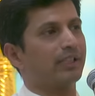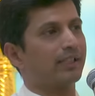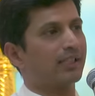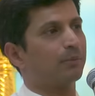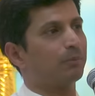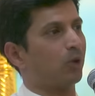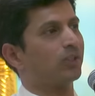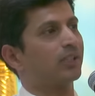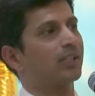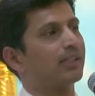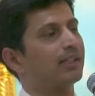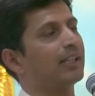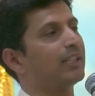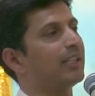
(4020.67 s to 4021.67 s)
It is a
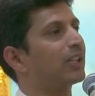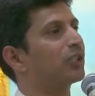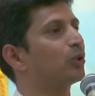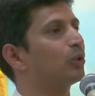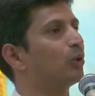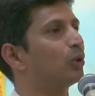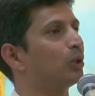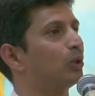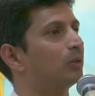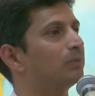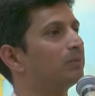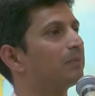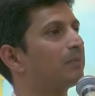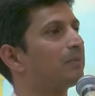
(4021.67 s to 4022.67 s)
process that he has to go
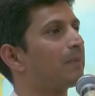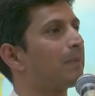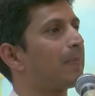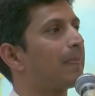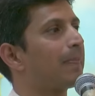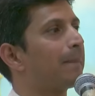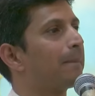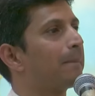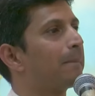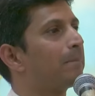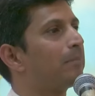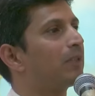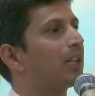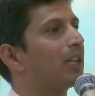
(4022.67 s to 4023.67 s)
through.
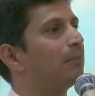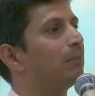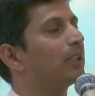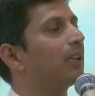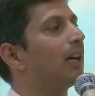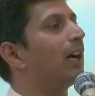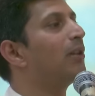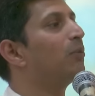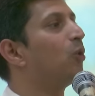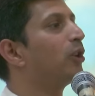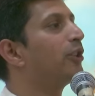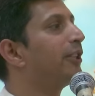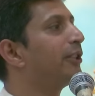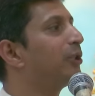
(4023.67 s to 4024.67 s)
But I
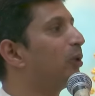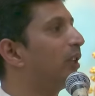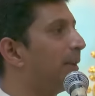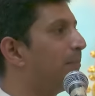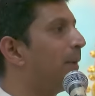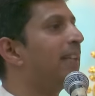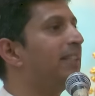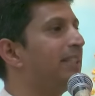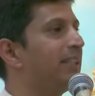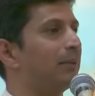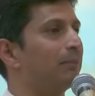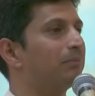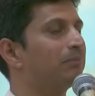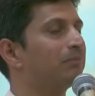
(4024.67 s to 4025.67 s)
wanted to remind
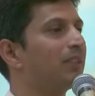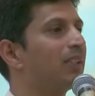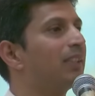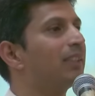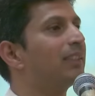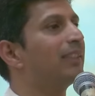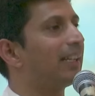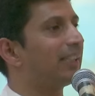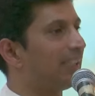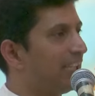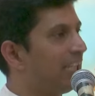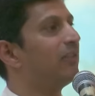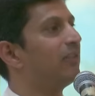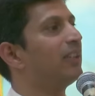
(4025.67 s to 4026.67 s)
him that
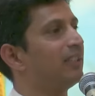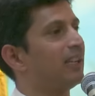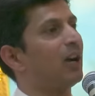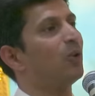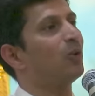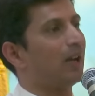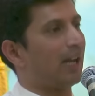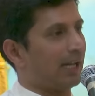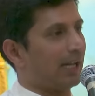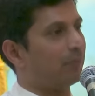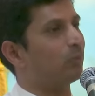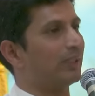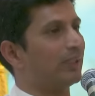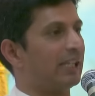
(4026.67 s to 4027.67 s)
even now I
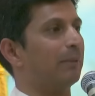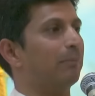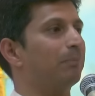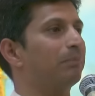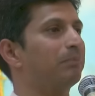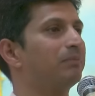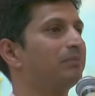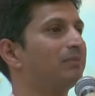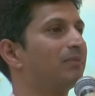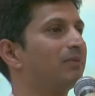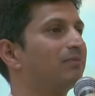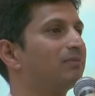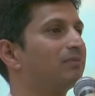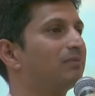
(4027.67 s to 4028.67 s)
am with him.
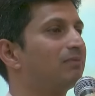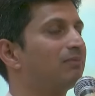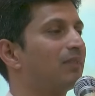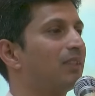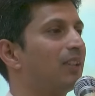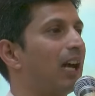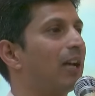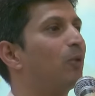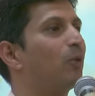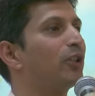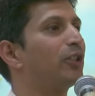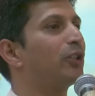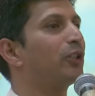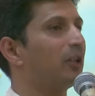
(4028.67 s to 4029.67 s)
I
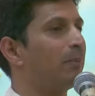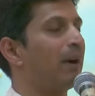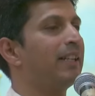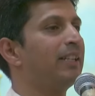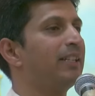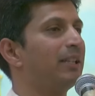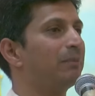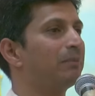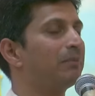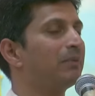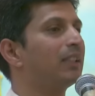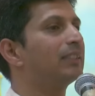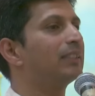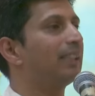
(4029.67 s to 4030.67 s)
wanted to remind him
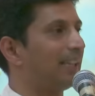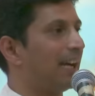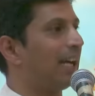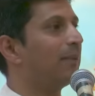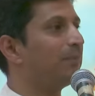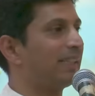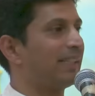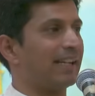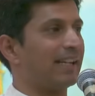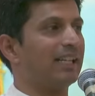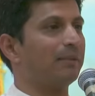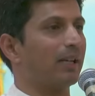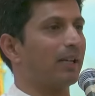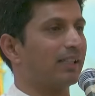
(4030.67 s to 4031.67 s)
that I am
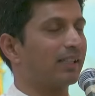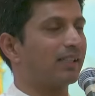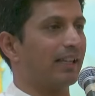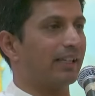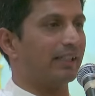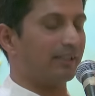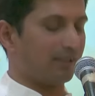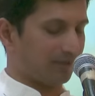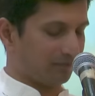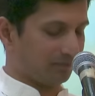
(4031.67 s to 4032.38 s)
standing by his side.